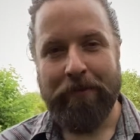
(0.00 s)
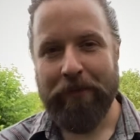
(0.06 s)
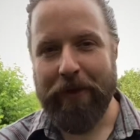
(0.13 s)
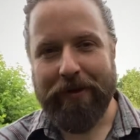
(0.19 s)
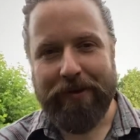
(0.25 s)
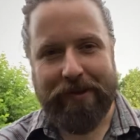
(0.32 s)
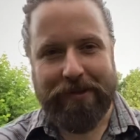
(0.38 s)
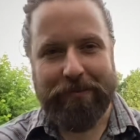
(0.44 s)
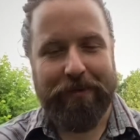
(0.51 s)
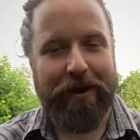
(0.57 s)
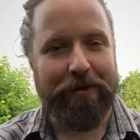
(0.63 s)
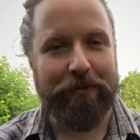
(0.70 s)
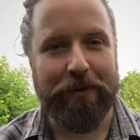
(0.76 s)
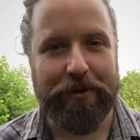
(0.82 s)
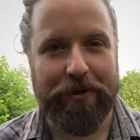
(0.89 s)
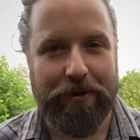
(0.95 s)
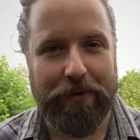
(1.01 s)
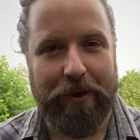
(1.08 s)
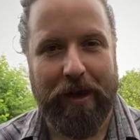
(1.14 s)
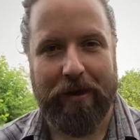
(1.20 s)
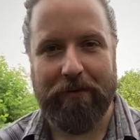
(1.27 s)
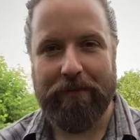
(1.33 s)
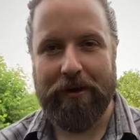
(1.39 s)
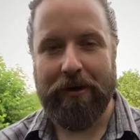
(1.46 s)
Now, it doesn't matter whether you
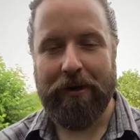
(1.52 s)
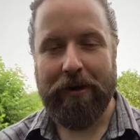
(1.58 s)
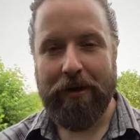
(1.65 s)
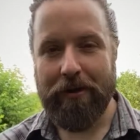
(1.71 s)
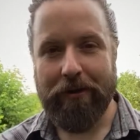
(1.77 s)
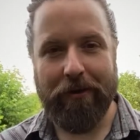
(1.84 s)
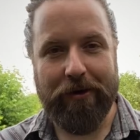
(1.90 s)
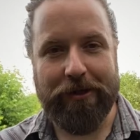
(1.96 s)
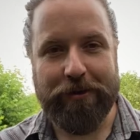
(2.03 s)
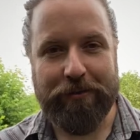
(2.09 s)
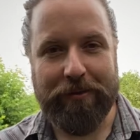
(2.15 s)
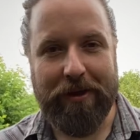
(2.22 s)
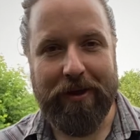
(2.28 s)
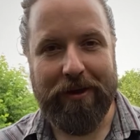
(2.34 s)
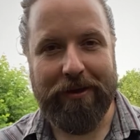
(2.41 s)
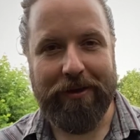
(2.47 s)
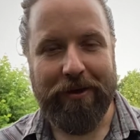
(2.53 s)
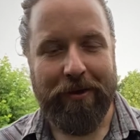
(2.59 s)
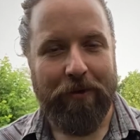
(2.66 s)
have a large plot